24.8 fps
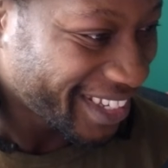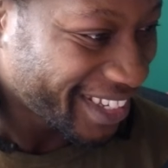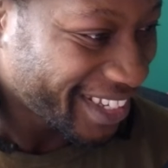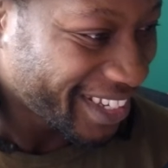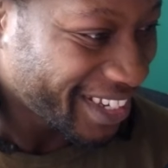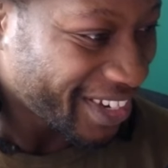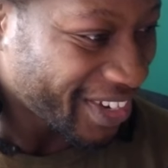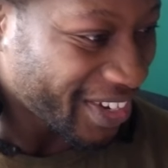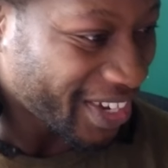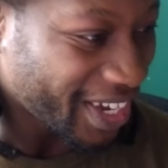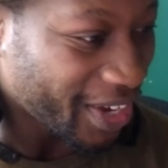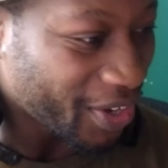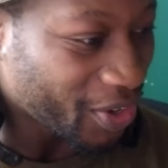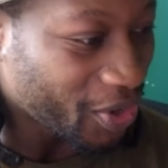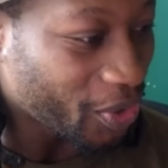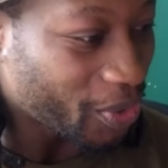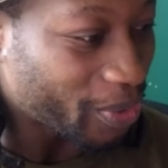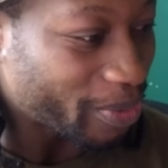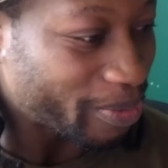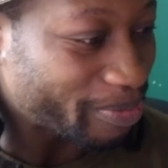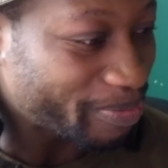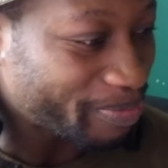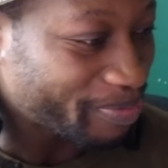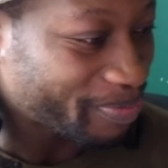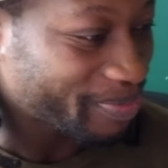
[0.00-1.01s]
Okay, cool.
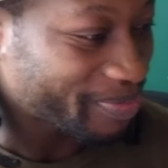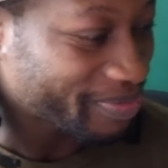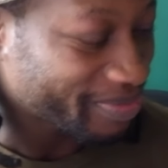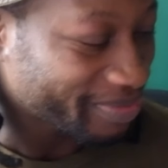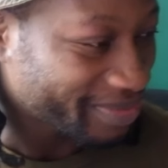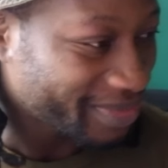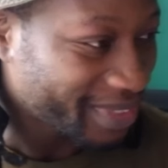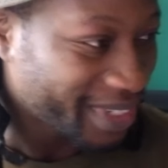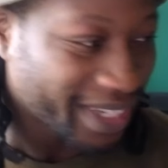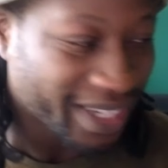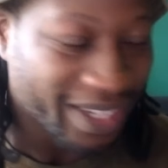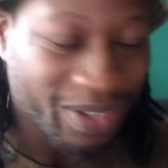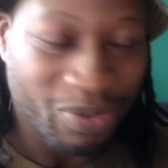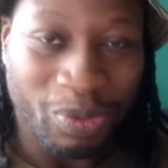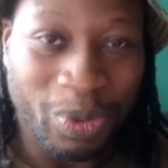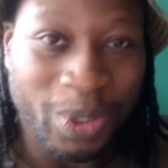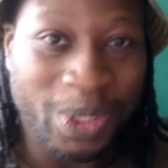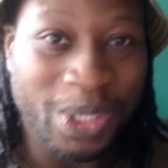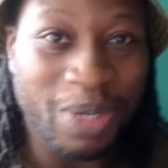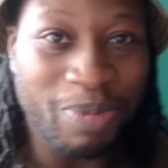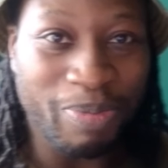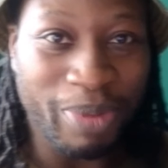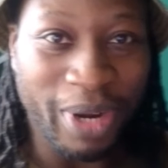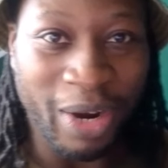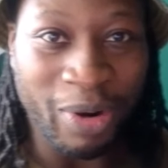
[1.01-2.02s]

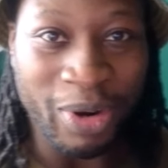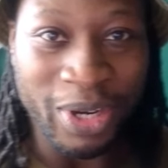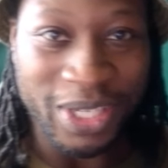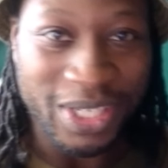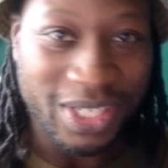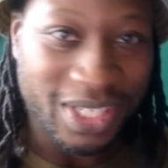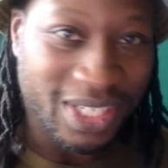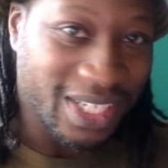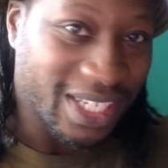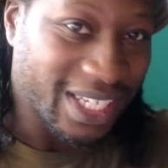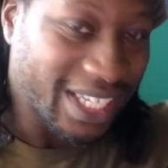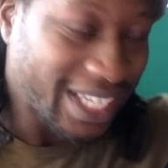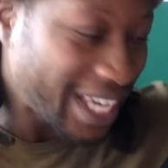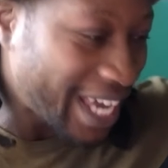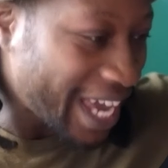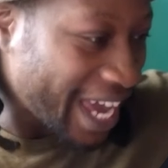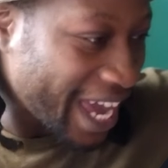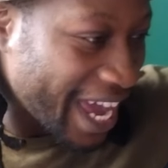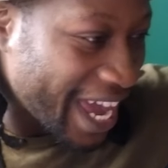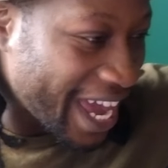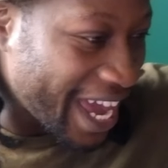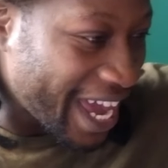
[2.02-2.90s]
Wasn't embarrassed. Yay.